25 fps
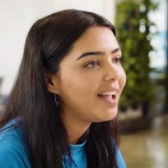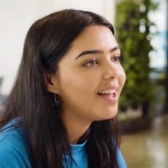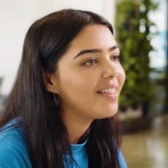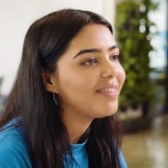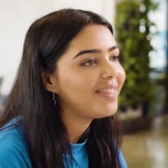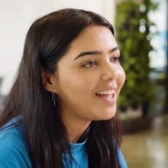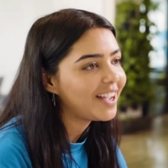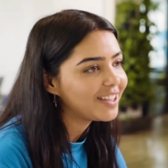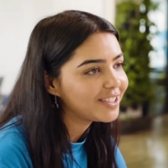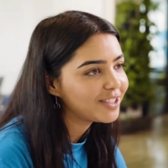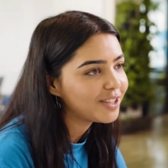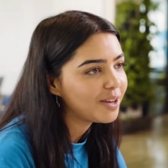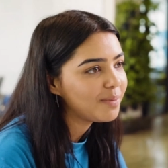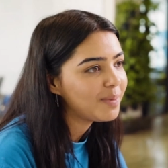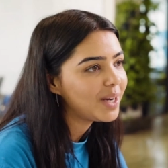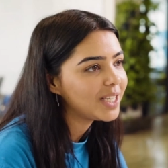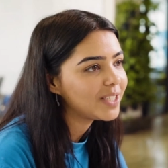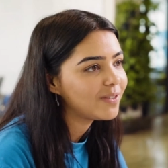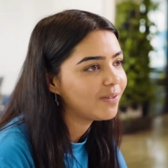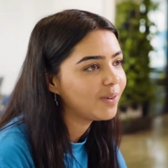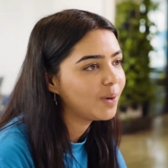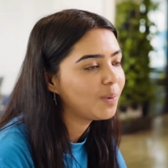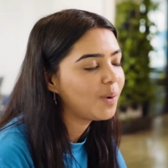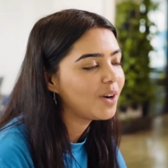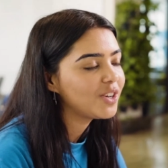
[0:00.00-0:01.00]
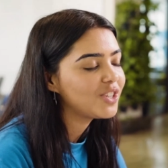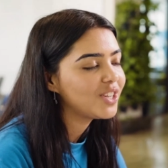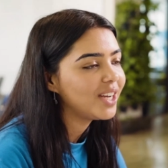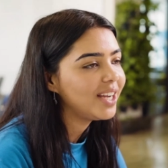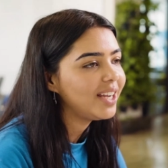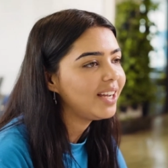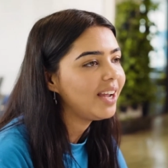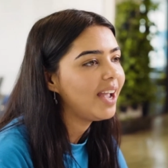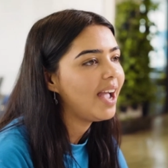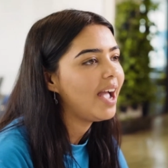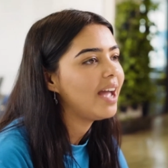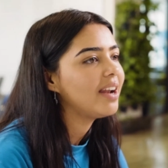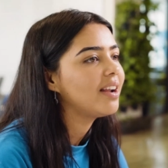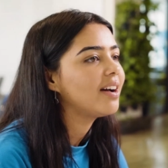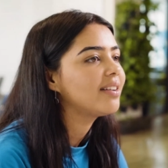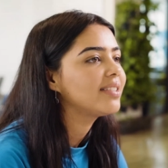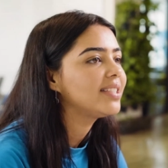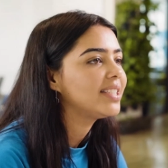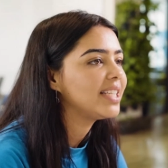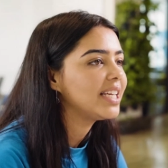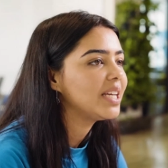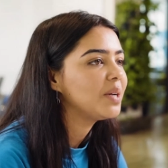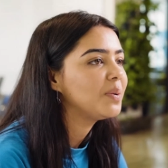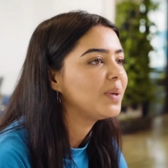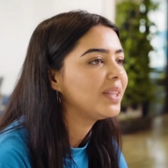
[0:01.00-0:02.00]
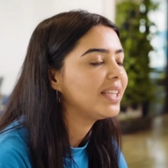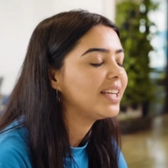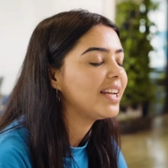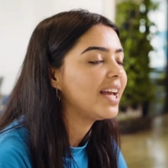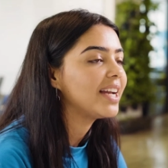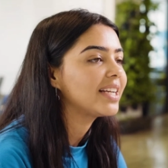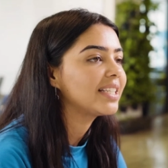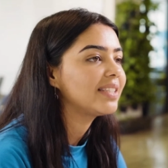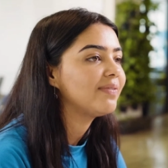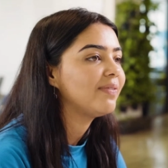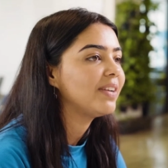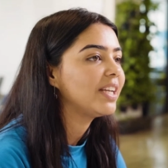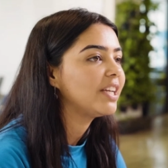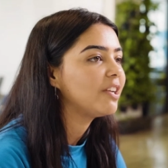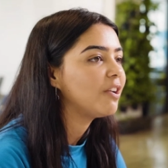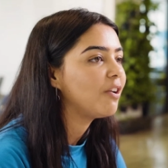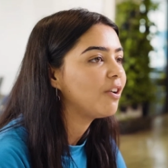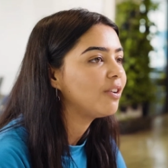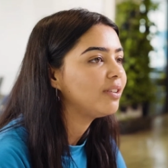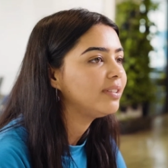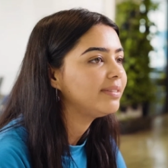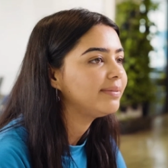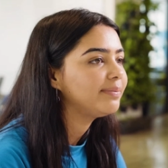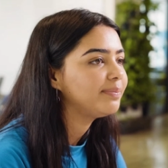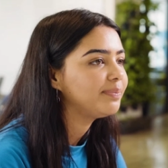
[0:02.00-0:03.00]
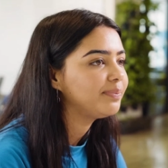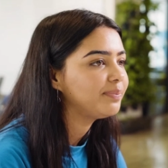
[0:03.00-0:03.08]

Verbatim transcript: Thanks so much for watching, and I'll see you in the next video.